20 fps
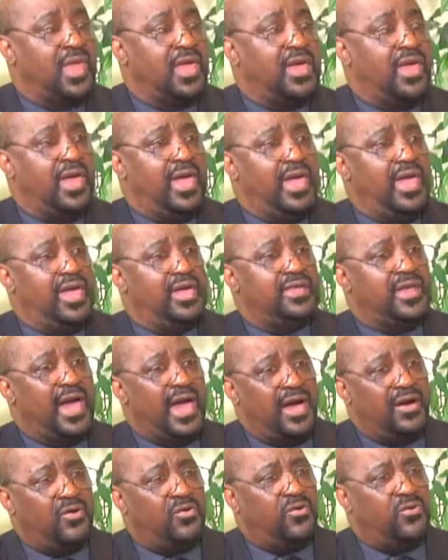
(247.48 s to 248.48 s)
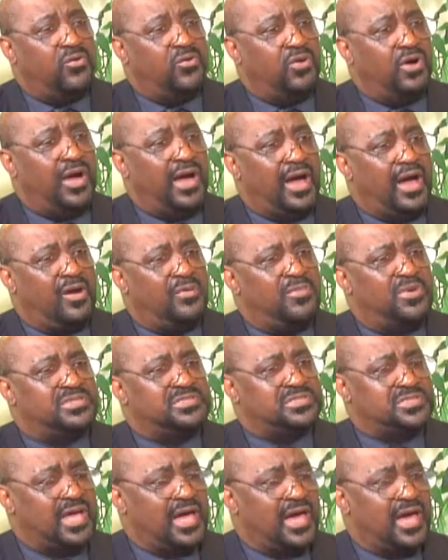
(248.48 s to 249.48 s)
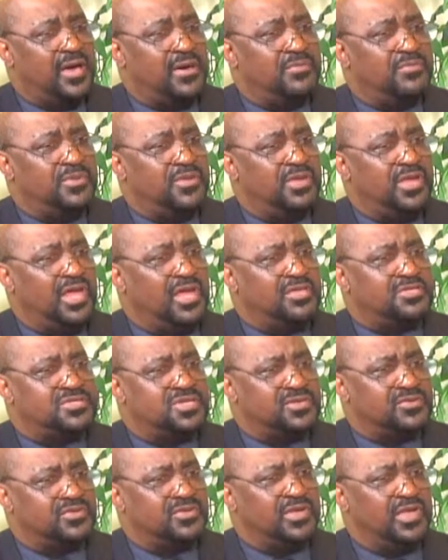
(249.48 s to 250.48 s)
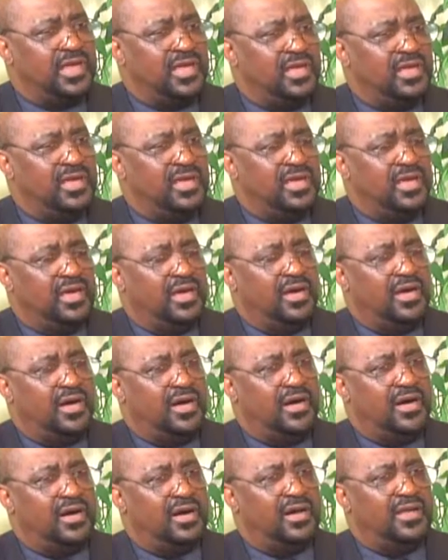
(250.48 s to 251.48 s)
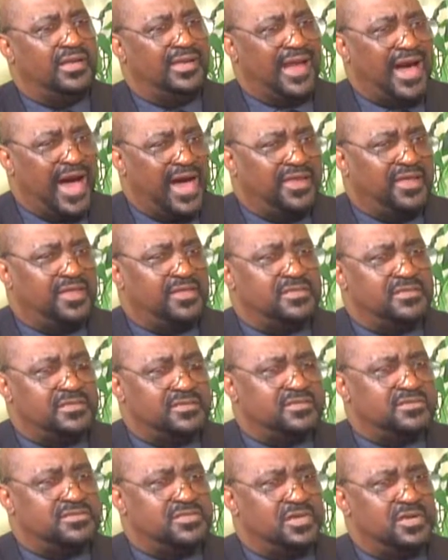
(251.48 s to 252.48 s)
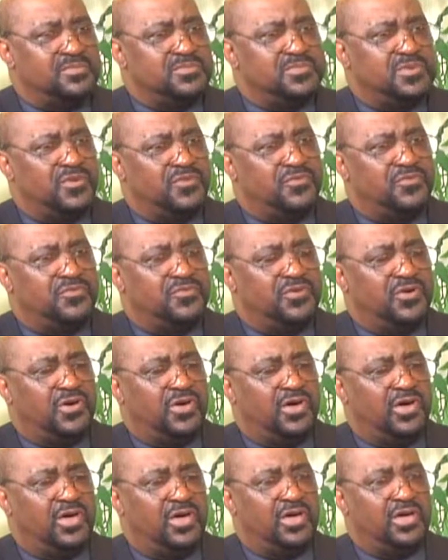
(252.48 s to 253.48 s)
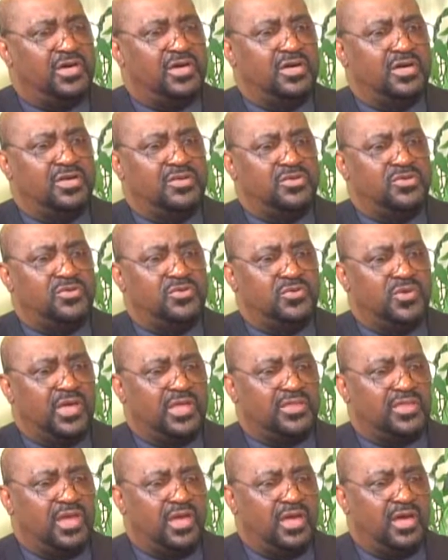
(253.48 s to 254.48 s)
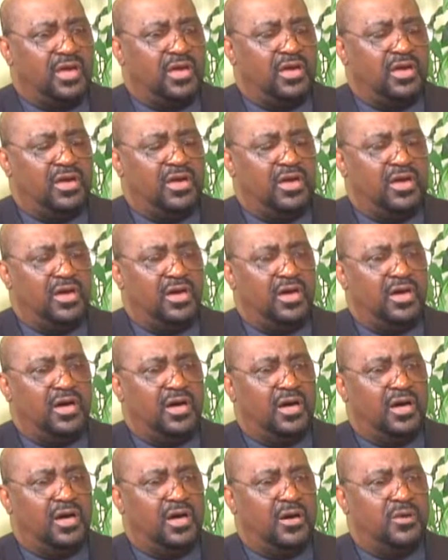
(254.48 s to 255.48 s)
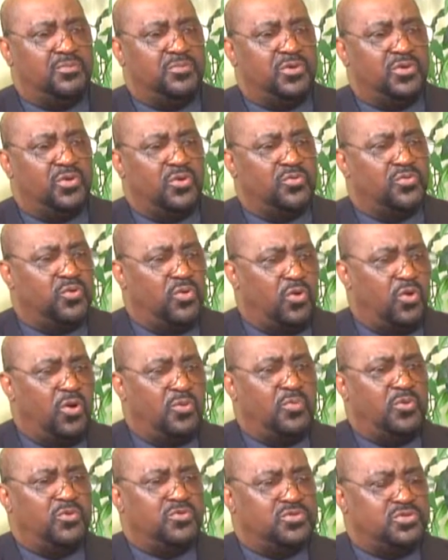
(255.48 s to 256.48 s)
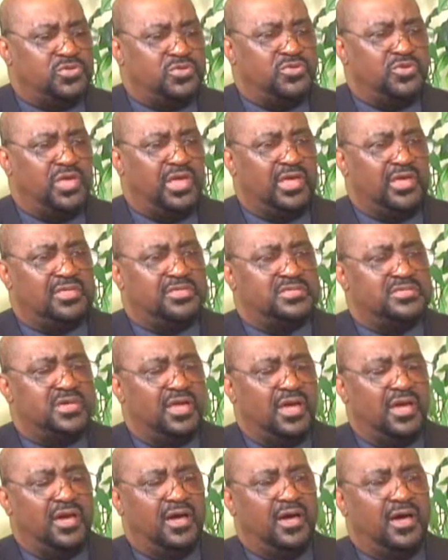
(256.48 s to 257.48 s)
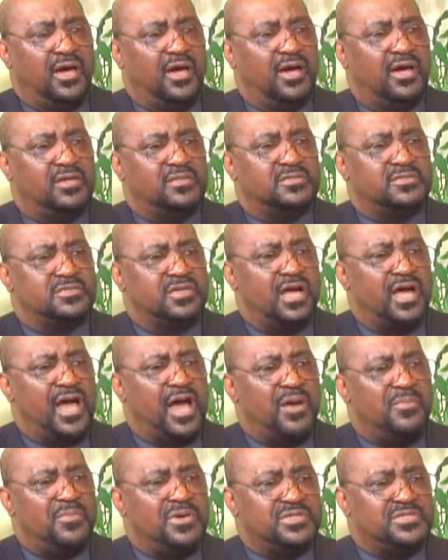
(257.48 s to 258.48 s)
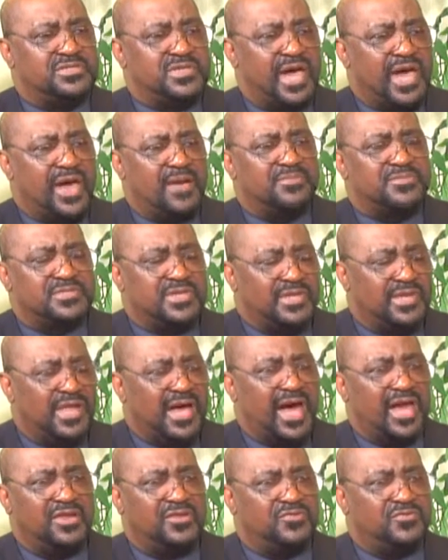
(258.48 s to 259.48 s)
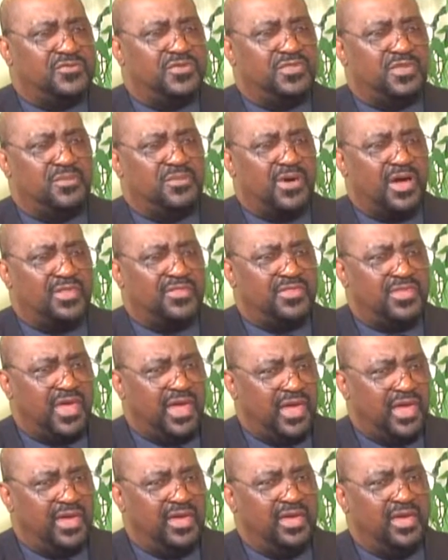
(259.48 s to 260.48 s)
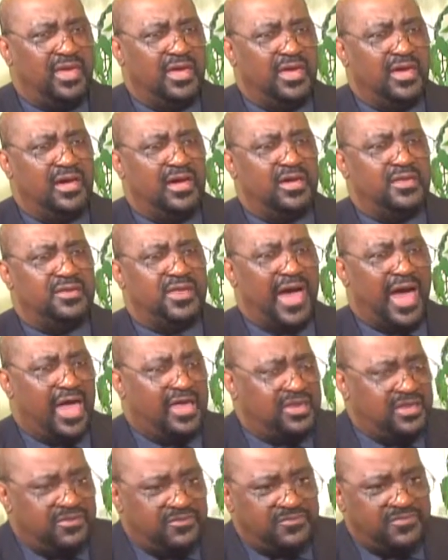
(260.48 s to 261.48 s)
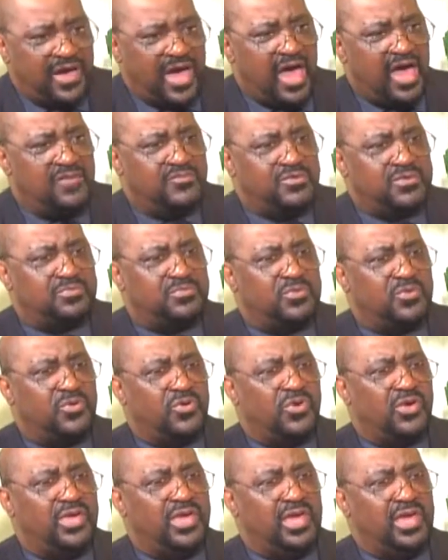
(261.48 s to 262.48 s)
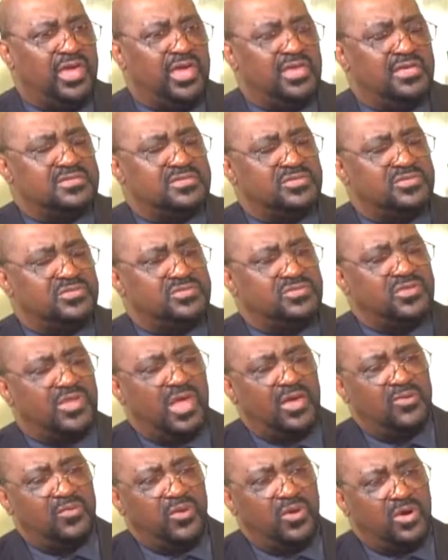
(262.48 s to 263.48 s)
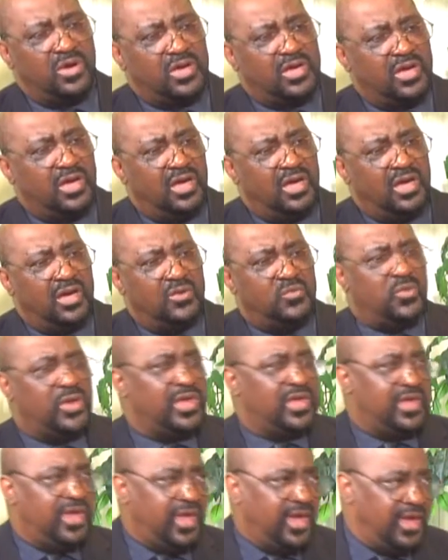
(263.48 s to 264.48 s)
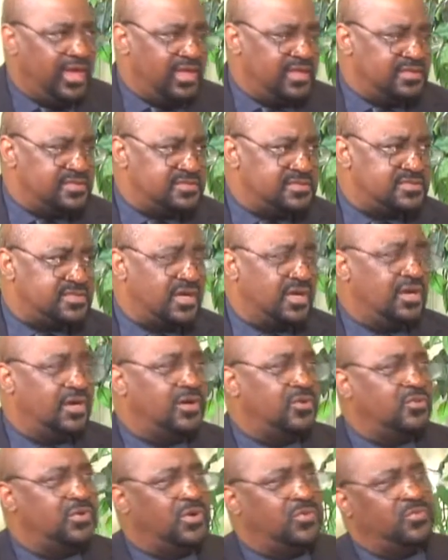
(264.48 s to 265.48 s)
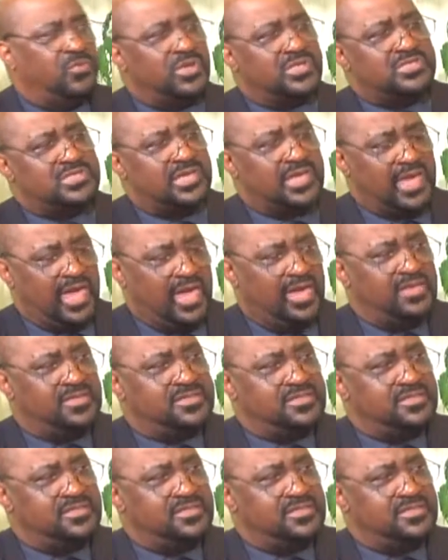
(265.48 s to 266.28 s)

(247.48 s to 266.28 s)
And how much time are they generally allotted in terms of doing their normal duties? How much time is allotted for them? Are they 9-to-5 employees, or do they work weekends? What's the case?